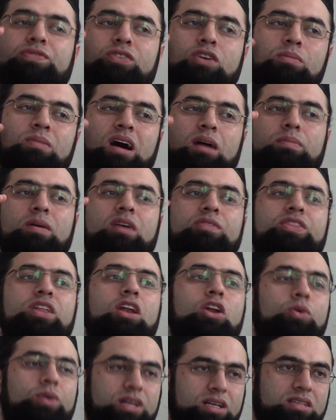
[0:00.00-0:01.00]
from above the
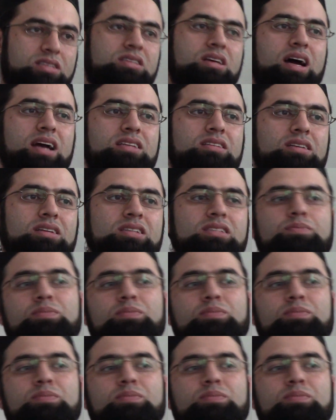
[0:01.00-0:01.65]
lower incisors